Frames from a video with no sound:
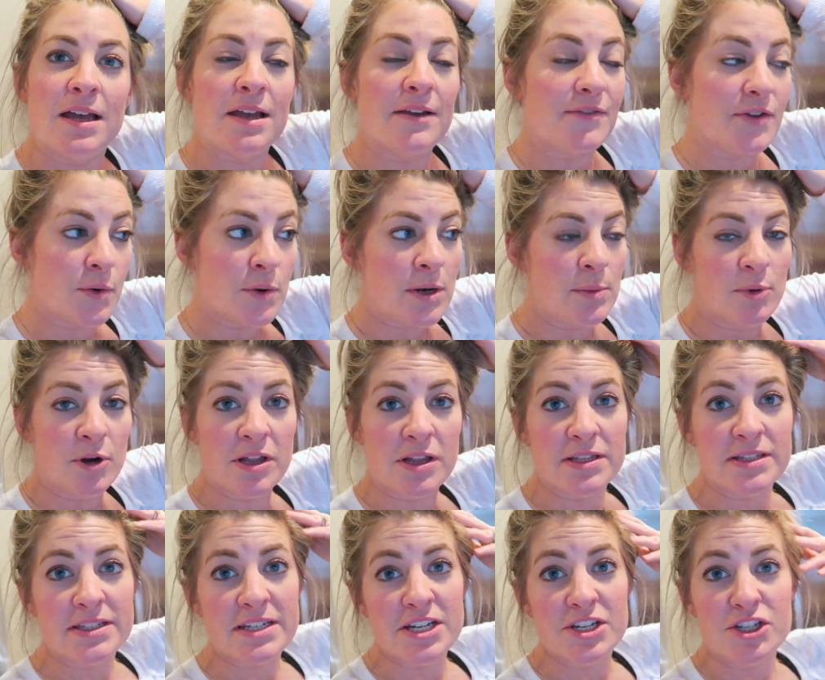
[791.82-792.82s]
if you're one of
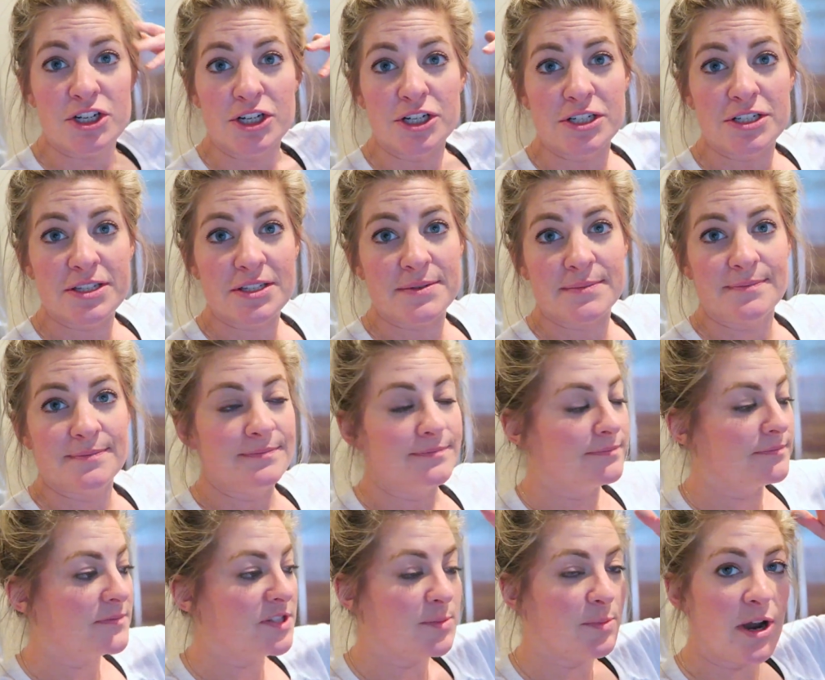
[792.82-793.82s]
Brooklyn's teachers,
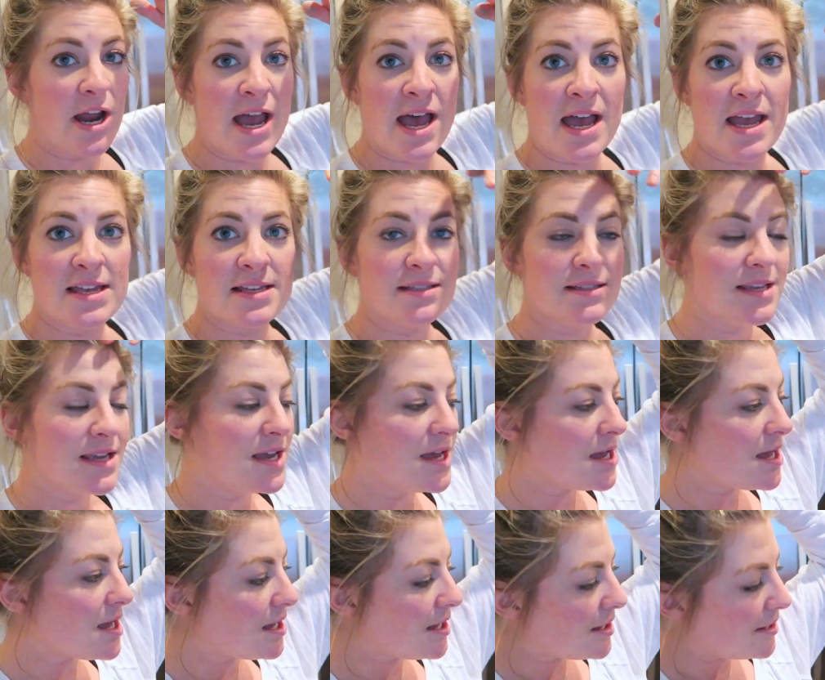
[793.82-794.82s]
surprise.
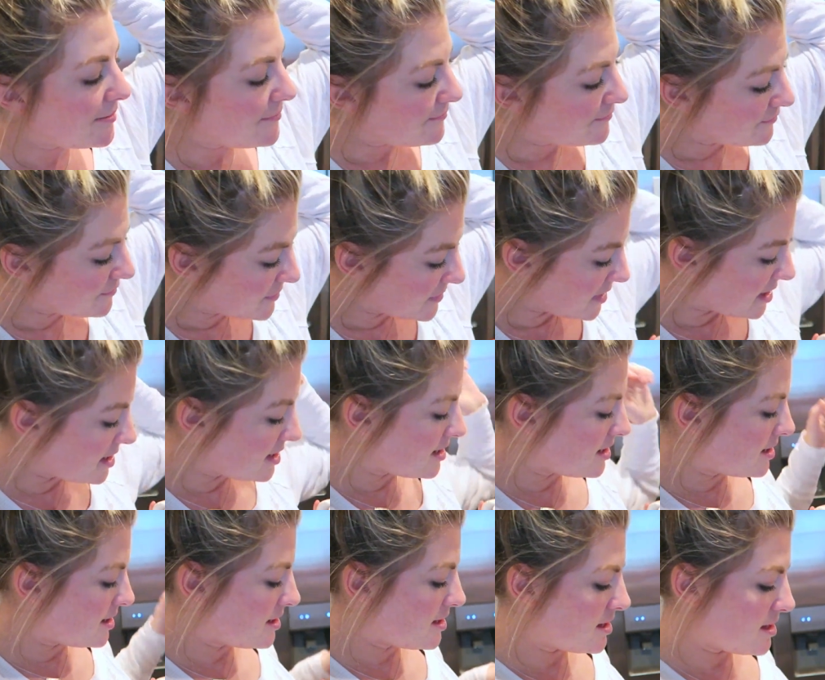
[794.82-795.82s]
Um, I'm gonna
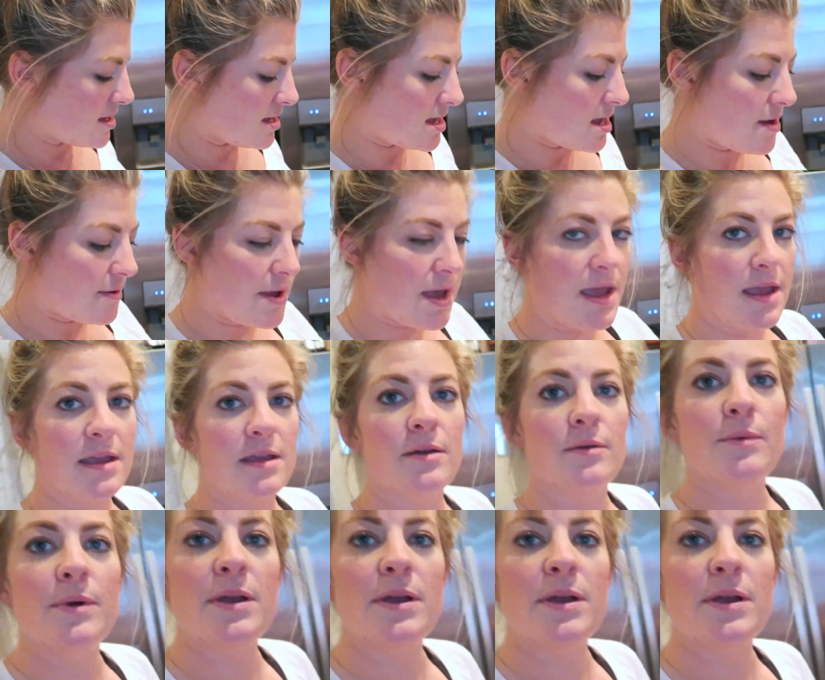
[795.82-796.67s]
show them. okay, show